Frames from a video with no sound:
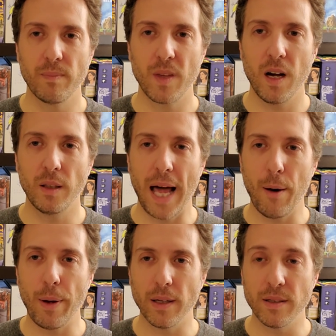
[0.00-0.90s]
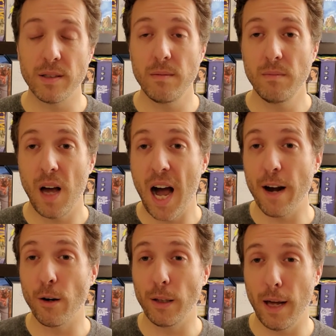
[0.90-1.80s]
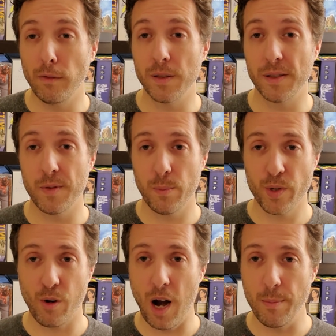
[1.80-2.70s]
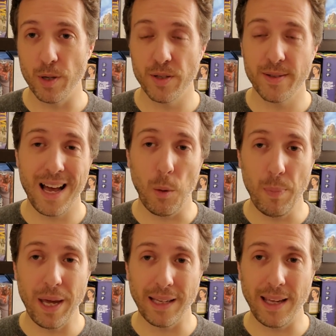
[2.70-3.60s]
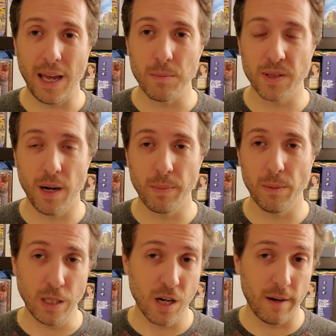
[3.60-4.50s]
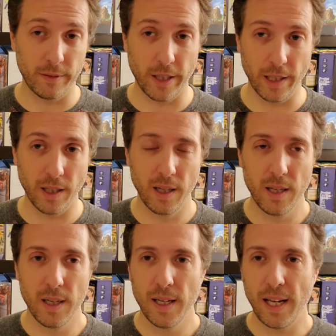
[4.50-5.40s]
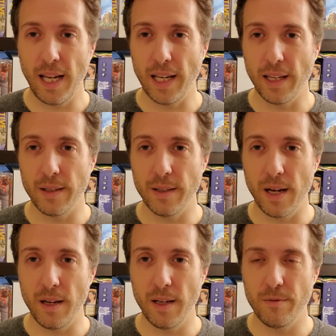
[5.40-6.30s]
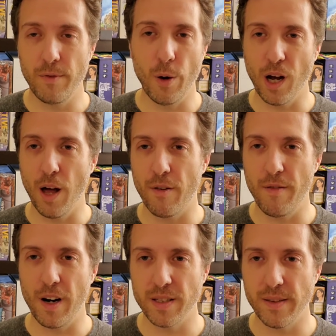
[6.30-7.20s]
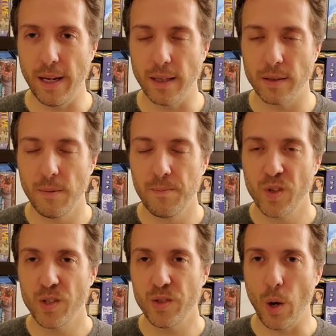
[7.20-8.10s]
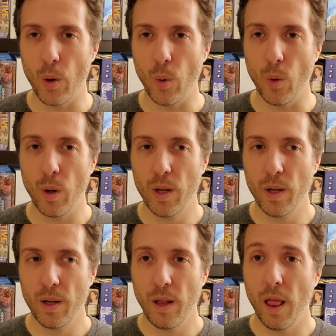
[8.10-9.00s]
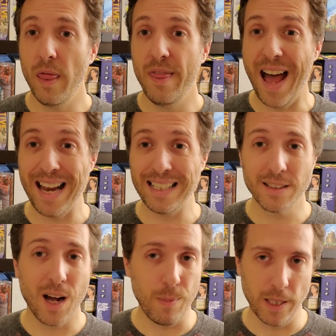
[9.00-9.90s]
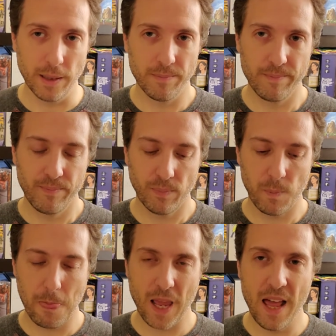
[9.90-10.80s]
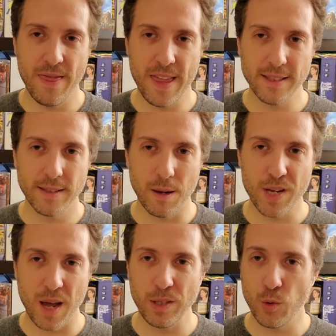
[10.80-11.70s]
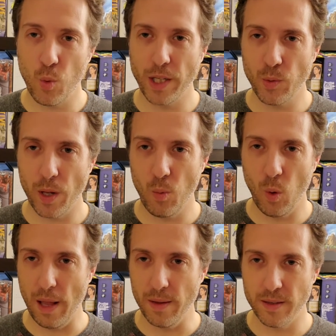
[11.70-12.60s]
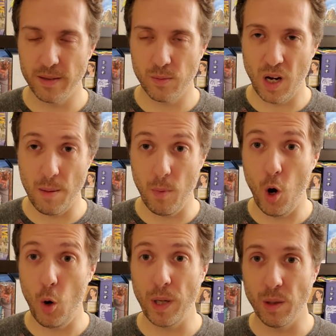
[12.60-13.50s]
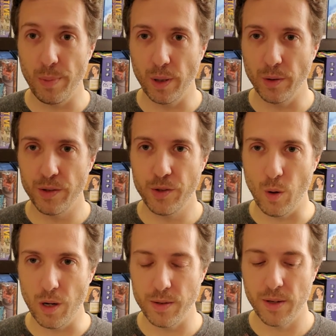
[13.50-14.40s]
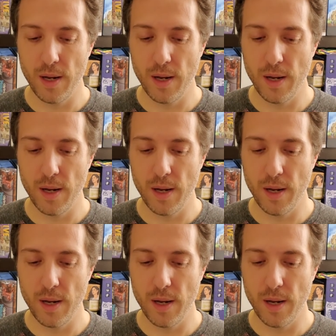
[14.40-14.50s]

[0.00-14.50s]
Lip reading: allowing higher levels of subscribers to help pick games that I'm going to be covering and voting on for various things. So that is coming. And then sometime in 2021, this is what I'm hoping to build towards,